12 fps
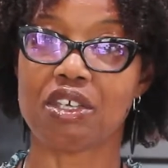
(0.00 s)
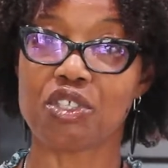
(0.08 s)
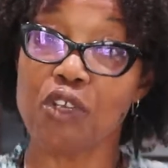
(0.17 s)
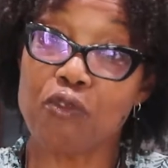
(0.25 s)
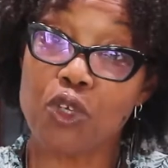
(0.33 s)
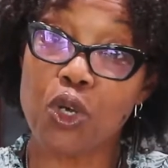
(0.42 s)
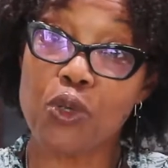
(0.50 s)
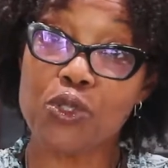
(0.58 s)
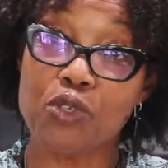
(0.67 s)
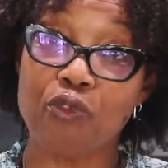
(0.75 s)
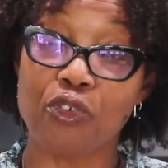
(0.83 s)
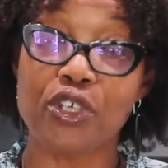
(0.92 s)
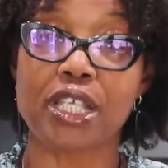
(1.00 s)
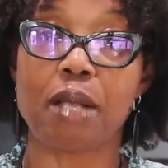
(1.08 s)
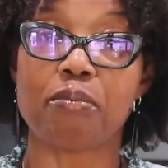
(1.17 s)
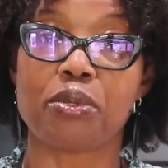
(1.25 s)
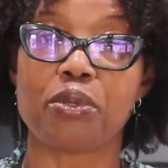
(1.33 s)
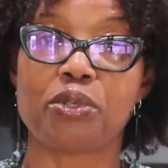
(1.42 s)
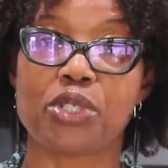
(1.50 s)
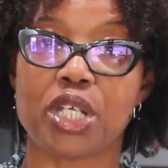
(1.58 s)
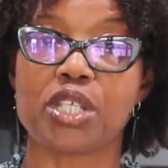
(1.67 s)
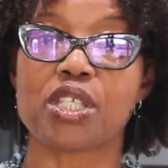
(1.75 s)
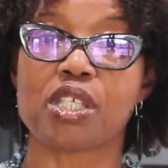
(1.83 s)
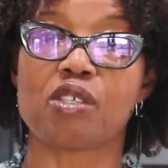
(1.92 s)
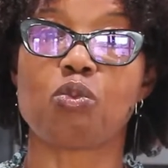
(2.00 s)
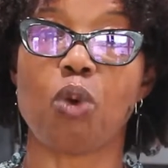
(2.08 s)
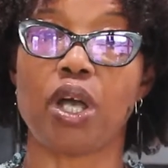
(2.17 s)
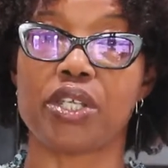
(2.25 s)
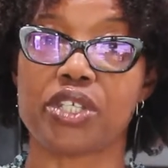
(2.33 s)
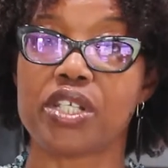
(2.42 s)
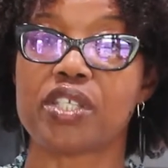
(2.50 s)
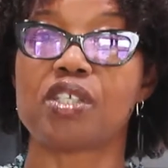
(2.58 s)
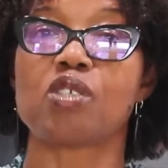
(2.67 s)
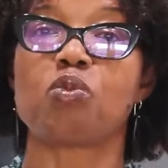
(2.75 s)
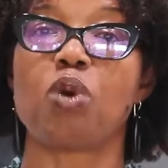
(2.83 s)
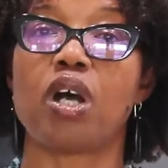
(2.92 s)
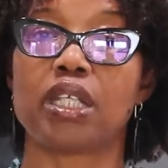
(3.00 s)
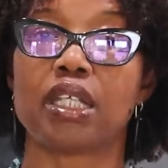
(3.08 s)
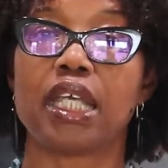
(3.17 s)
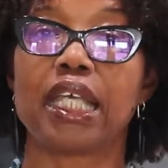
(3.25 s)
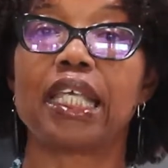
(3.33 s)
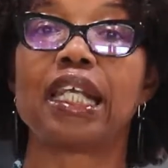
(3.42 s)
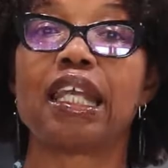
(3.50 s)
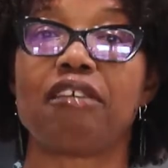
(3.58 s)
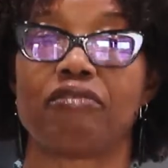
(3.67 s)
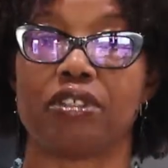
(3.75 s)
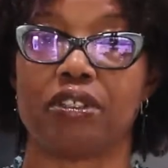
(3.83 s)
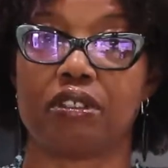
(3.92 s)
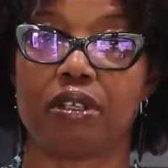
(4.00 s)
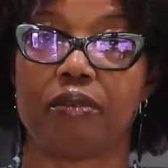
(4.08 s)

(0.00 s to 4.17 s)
So if you go to, for example, Genesis 1:11